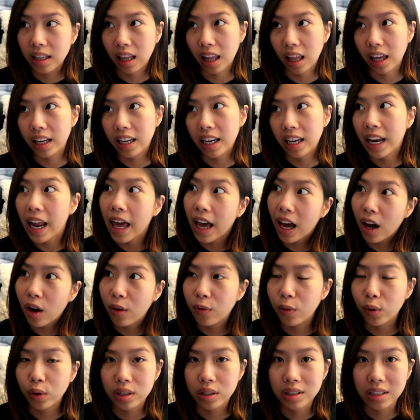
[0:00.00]
like now
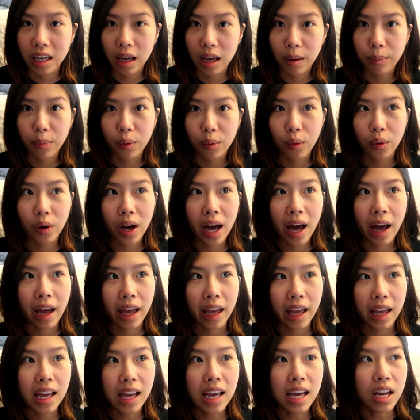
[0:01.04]
for example
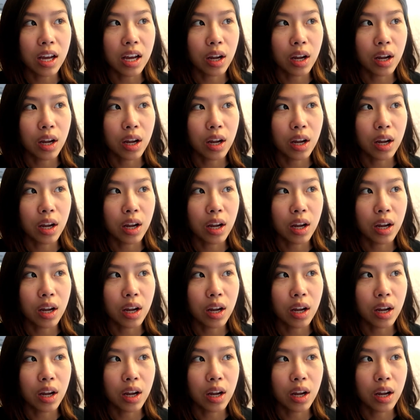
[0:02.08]
i